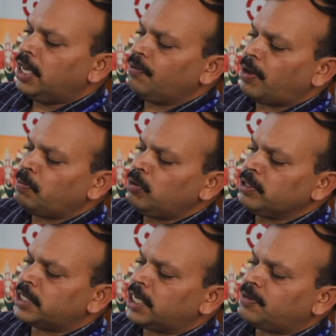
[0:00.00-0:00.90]
If I am going
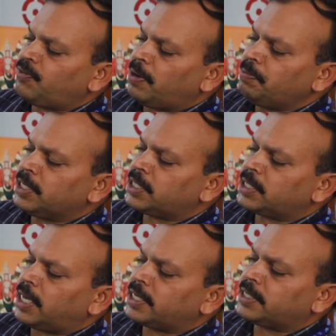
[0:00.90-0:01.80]
to search from
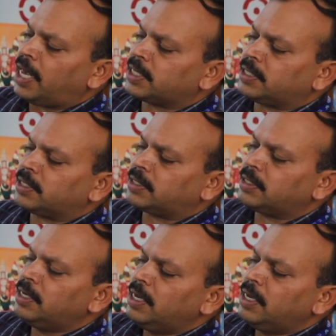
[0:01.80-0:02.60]
this x-axis,